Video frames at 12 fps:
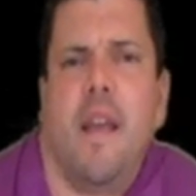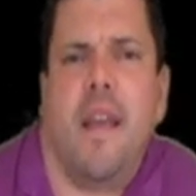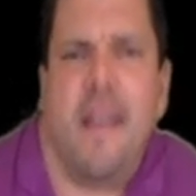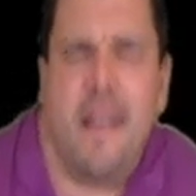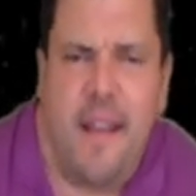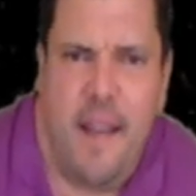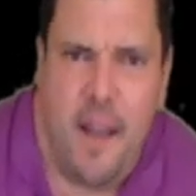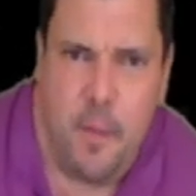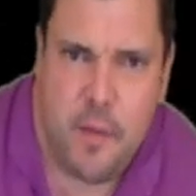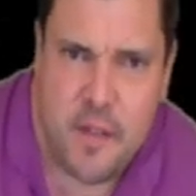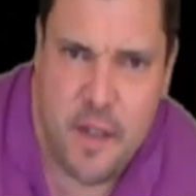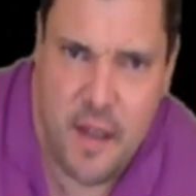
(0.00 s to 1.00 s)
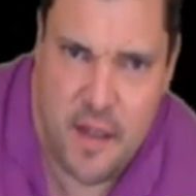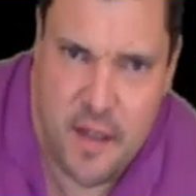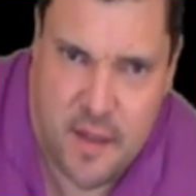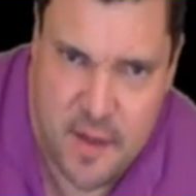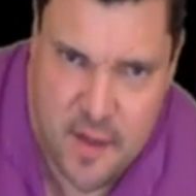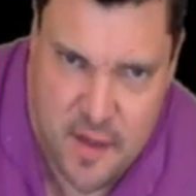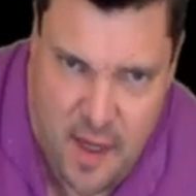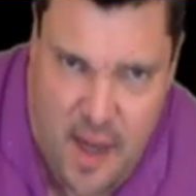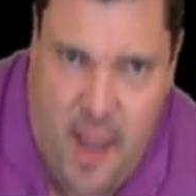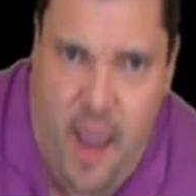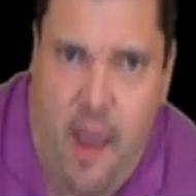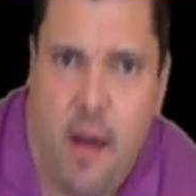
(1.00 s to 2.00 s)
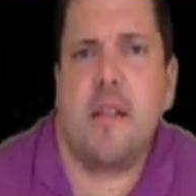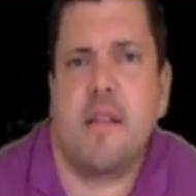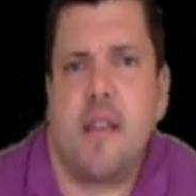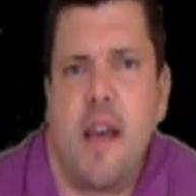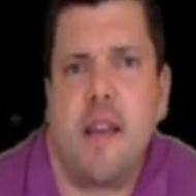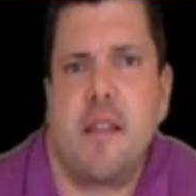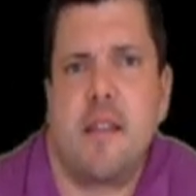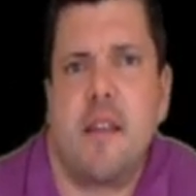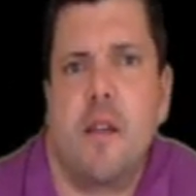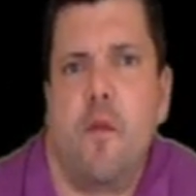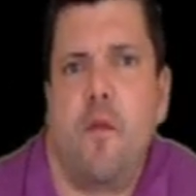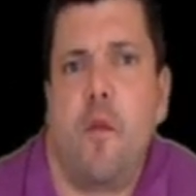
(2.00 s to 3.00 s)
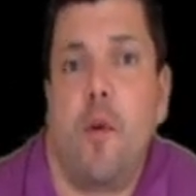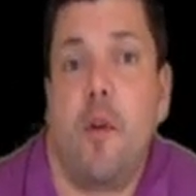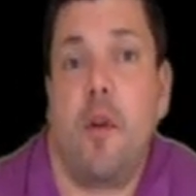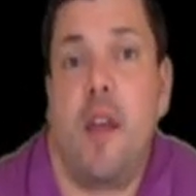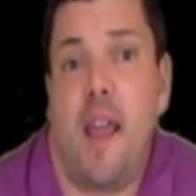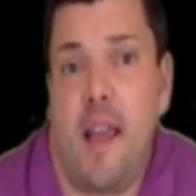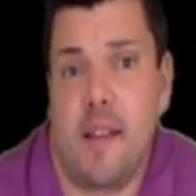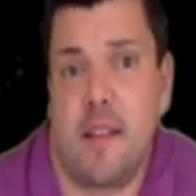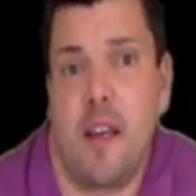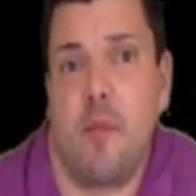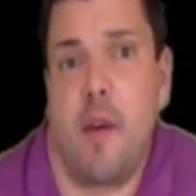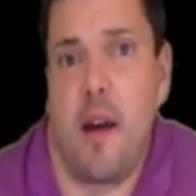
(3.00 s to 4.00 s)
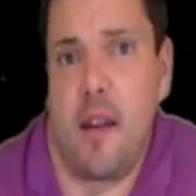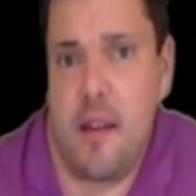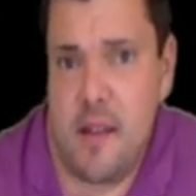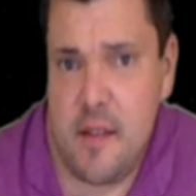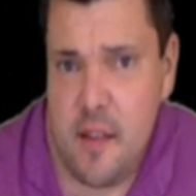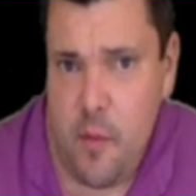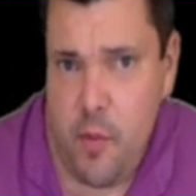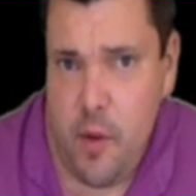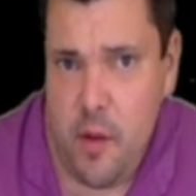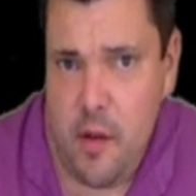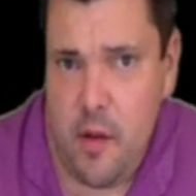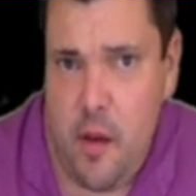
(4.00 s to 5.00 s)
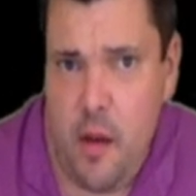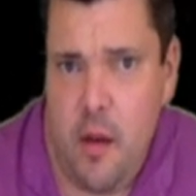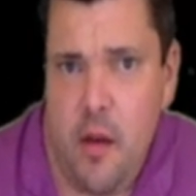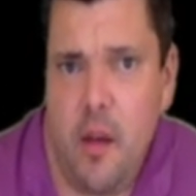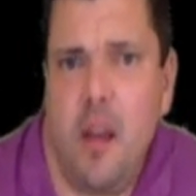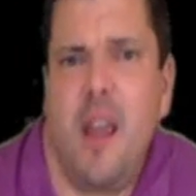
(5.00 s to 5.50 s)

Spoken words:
In hepatitis C, testing for antibodies is typically done,